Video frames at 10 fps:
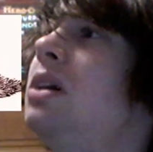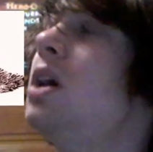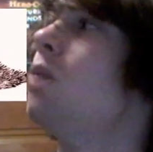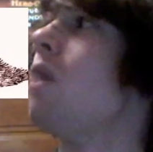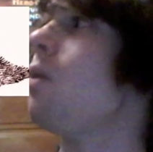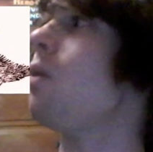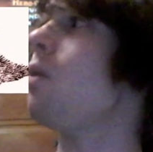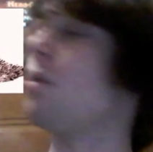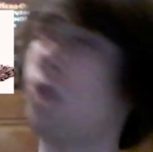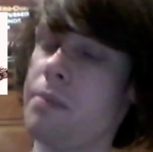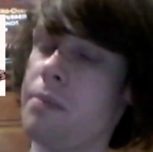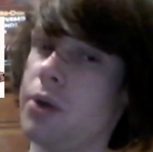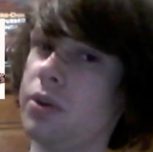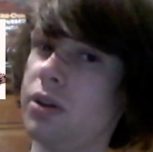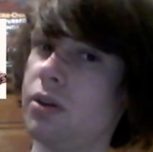What will the Rompo
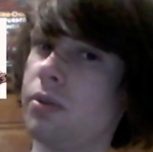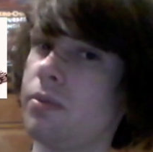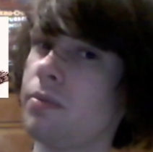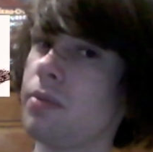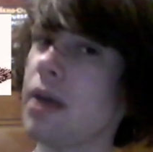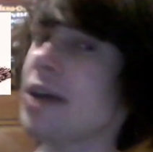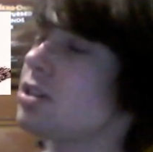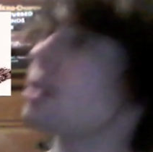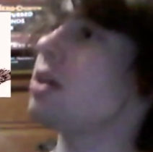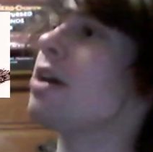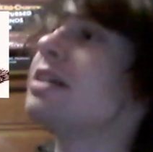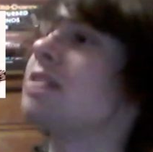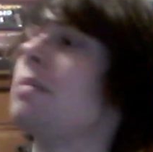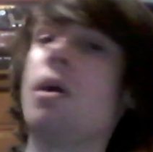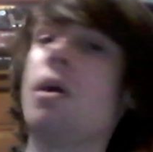do? Actually, you guys
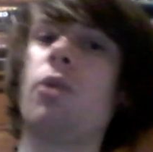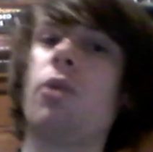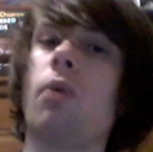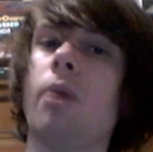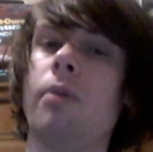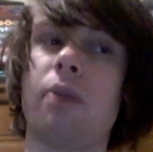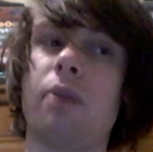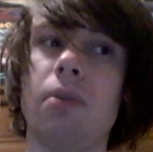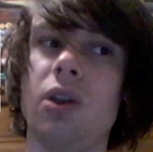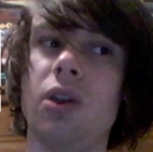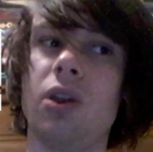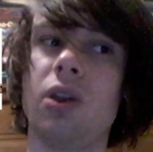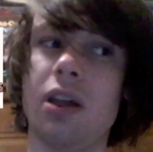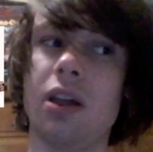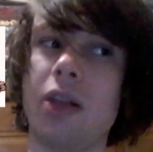let me know what the Rompo would probably do if you
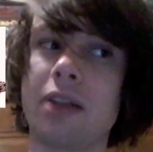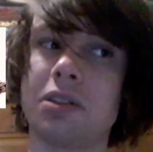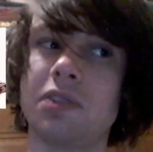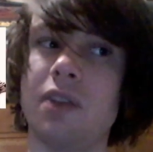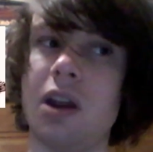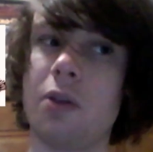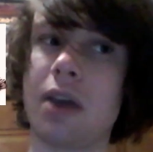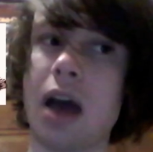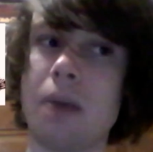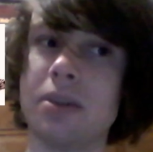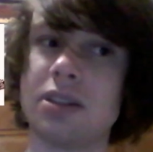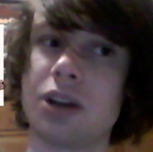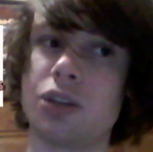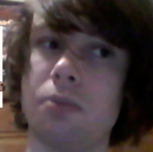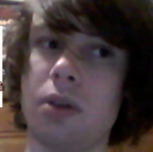didn't like this video in the comment
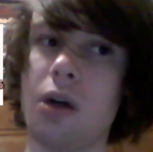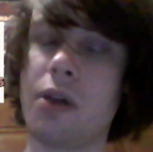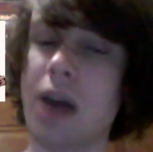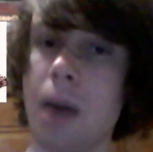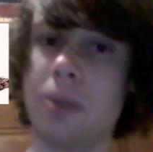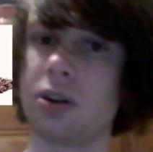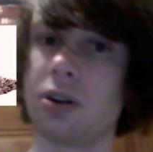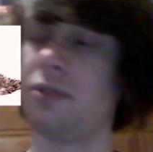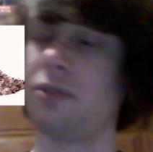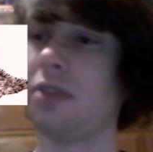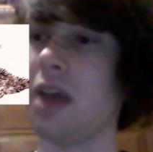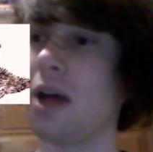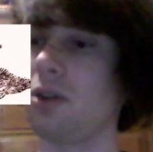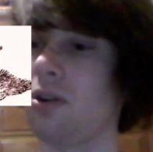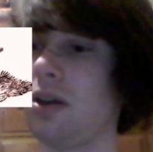section below. The comments are good for the
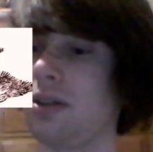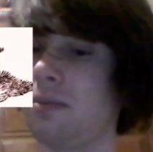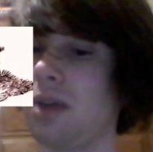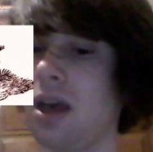algorithm.